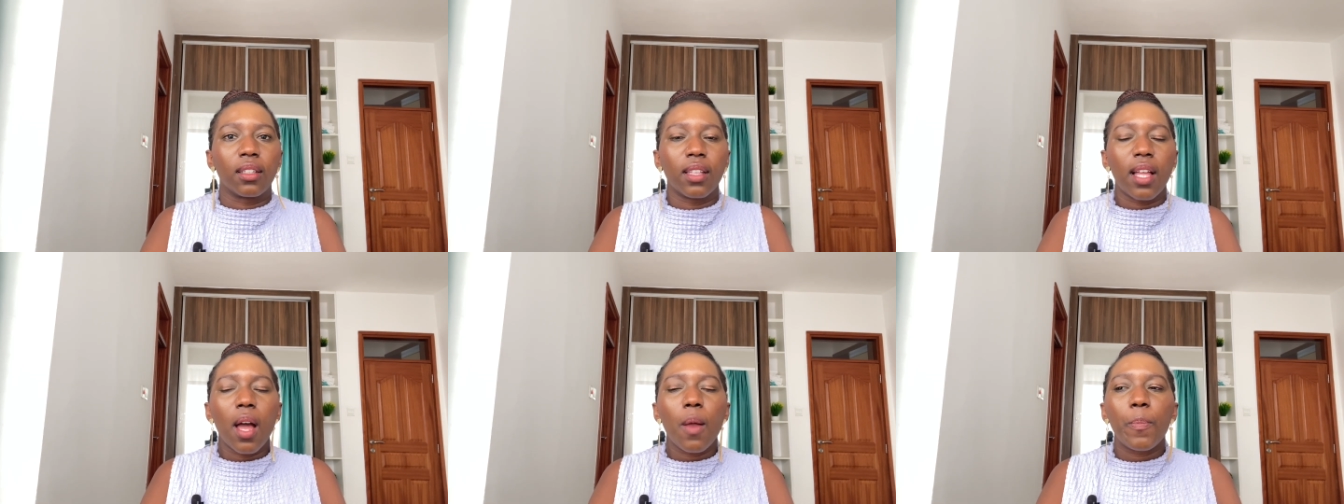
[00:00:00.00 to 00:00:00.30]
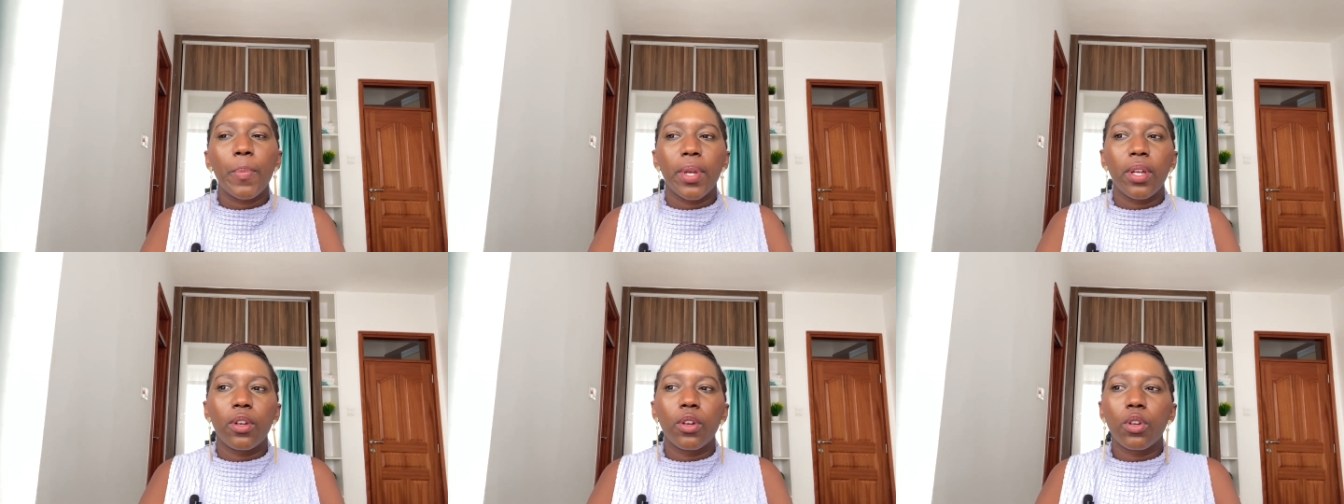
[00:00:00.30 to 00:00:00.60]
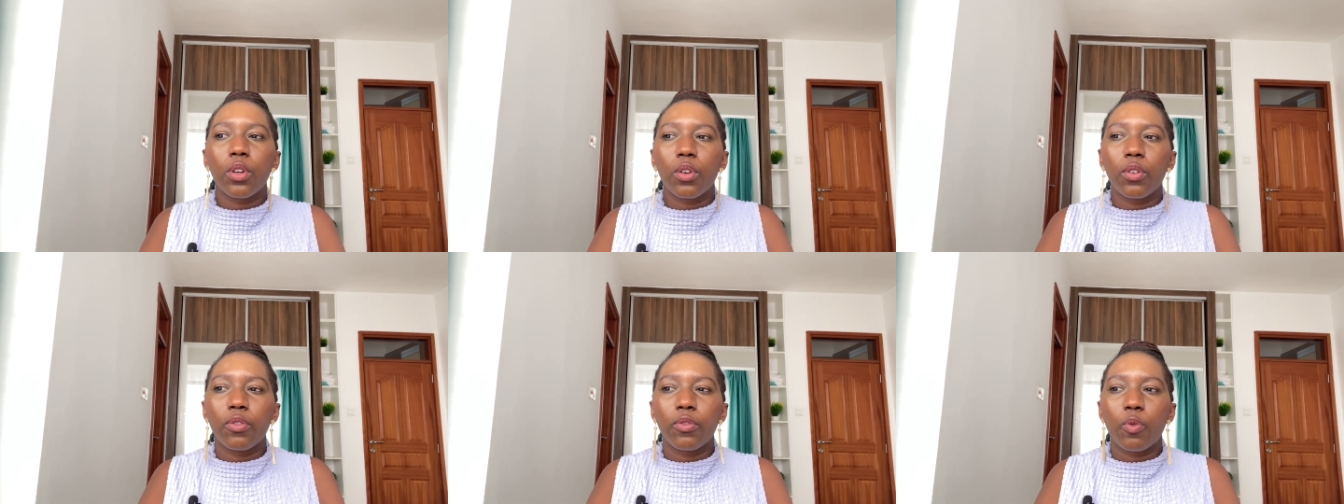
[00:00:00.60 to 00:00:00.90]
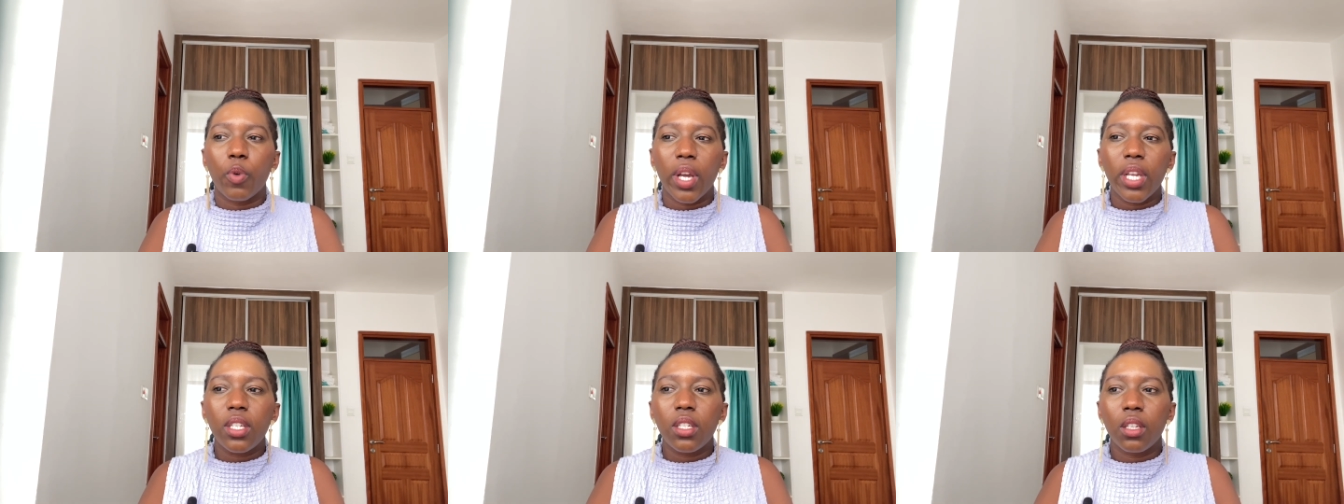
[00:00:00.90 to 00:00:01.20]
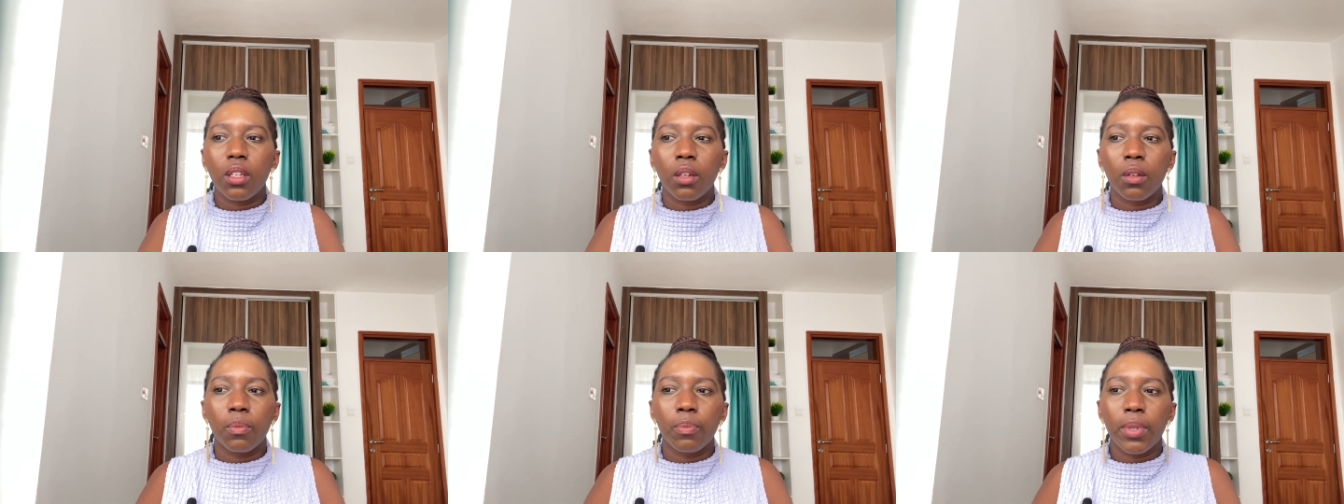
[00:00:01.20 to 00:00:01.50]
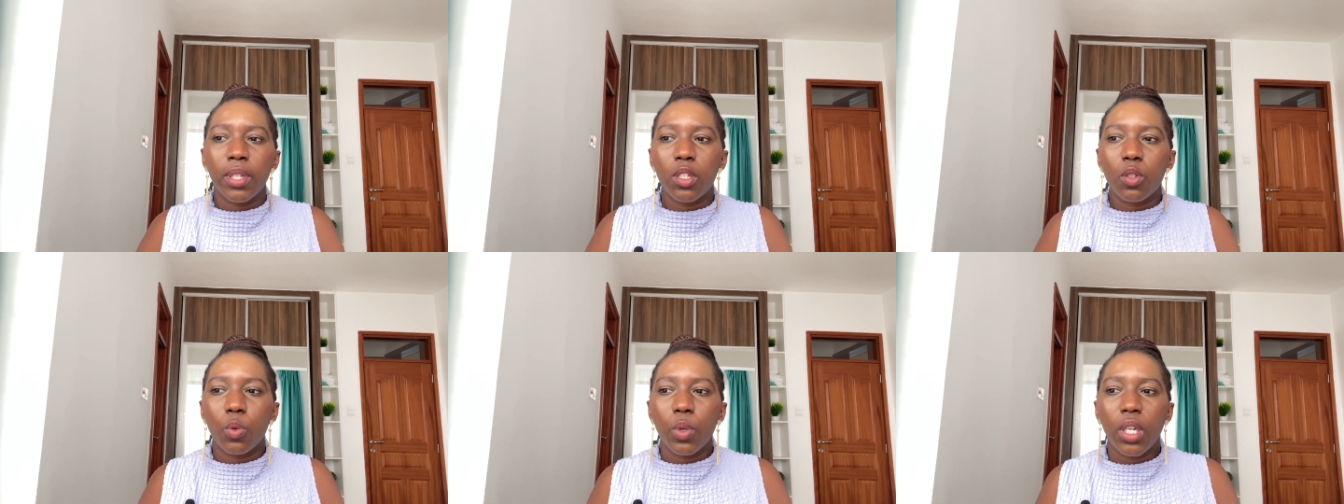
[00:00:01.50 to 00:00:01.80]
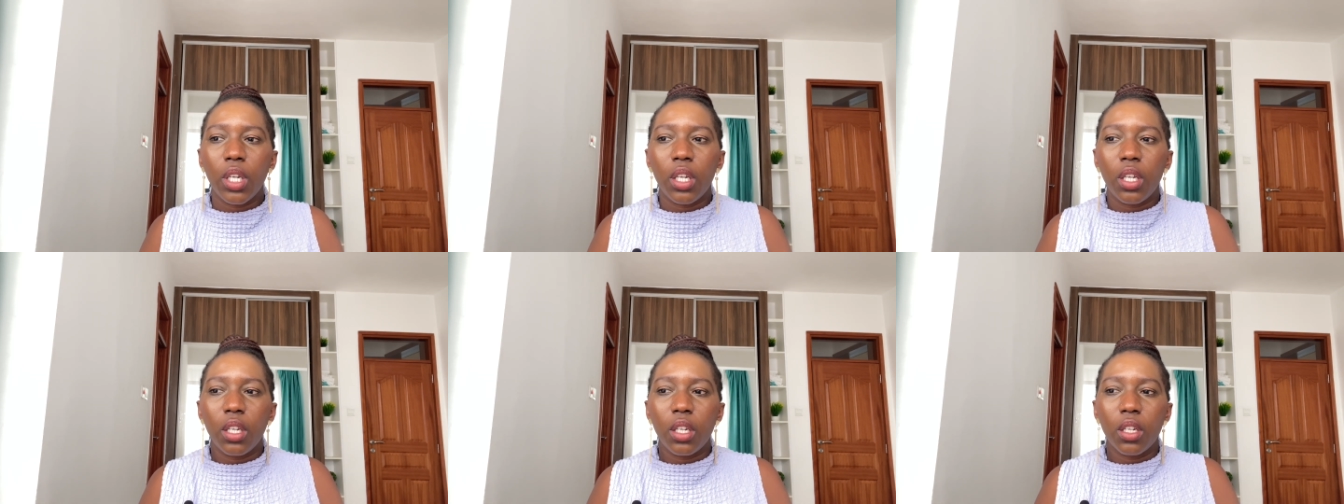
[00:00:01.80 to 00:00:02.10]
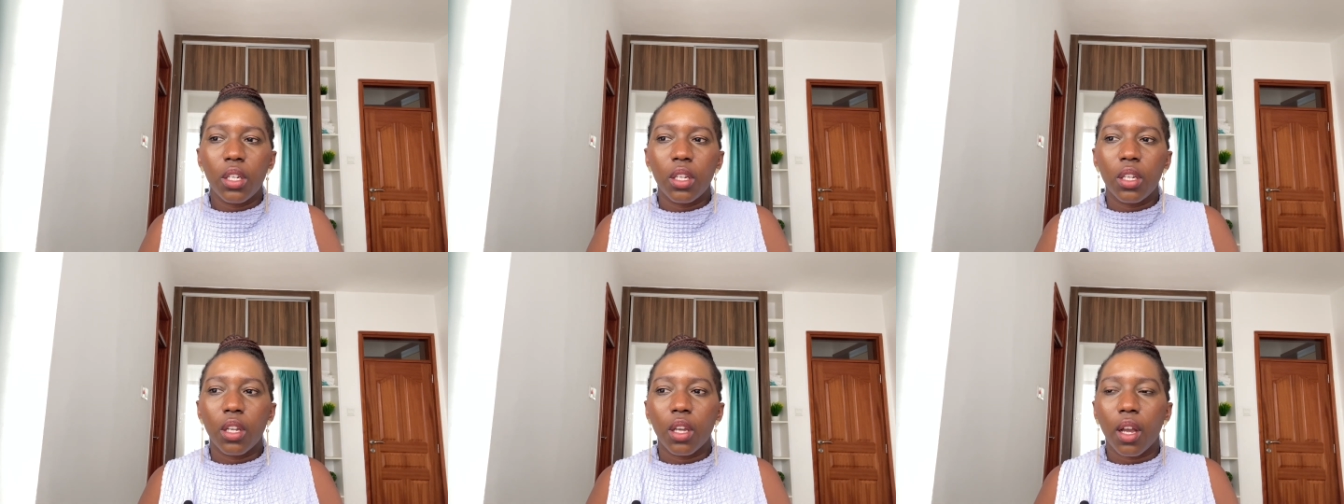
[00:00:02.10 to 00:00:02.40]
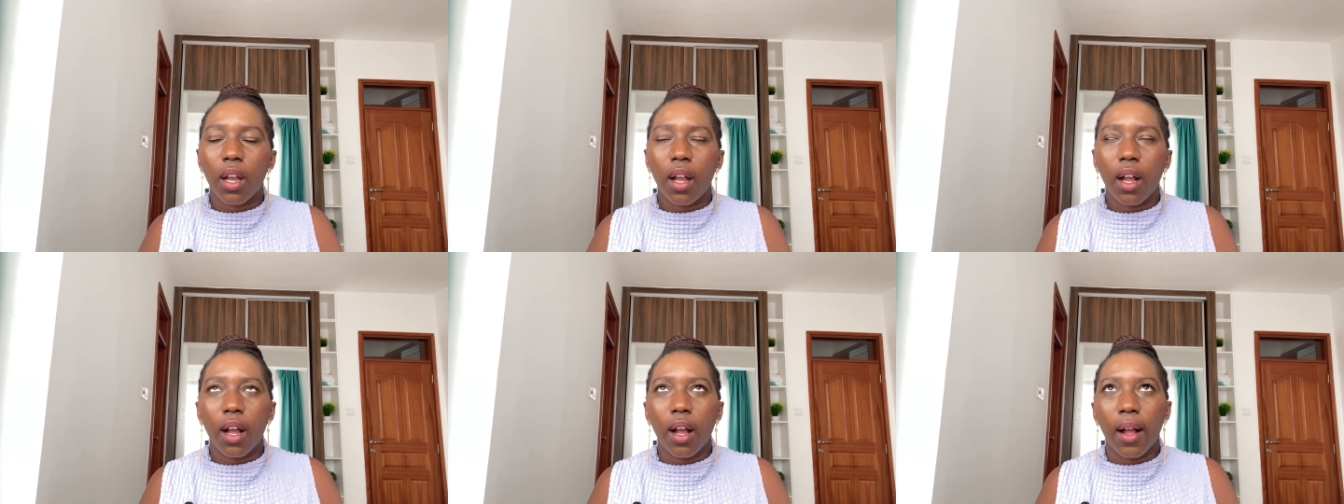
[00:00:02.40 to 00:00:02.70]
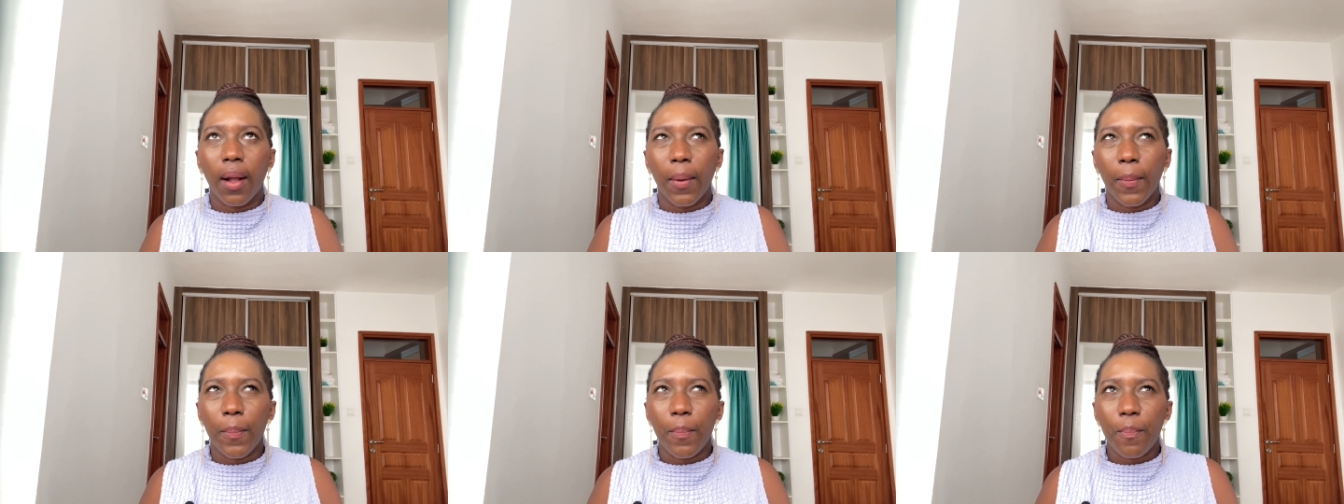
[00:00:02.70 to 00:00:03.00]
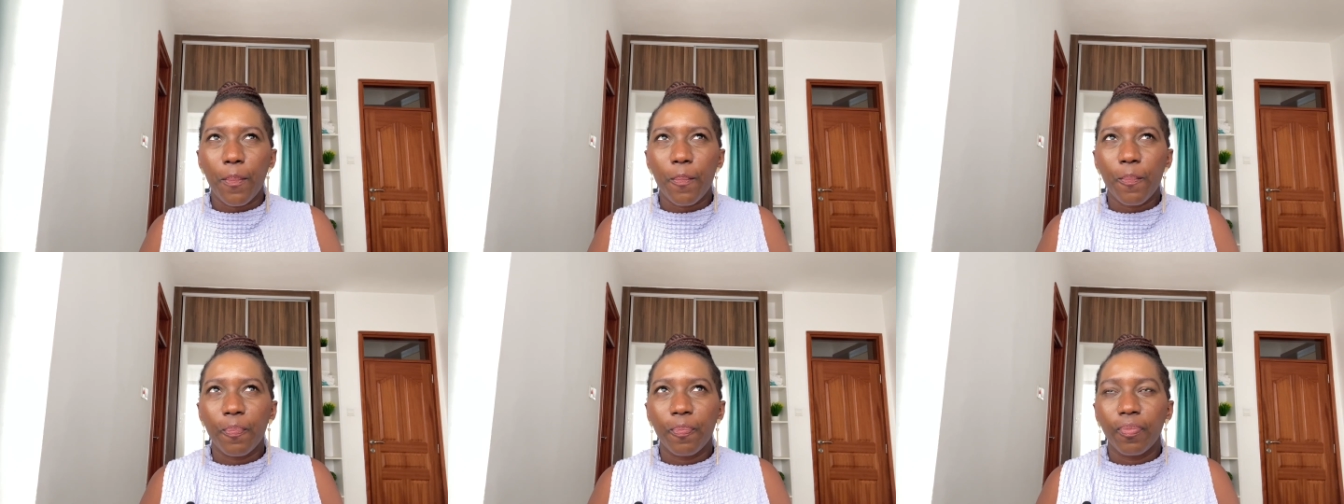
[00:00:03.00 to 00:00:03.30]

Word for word: that period of waiting between um,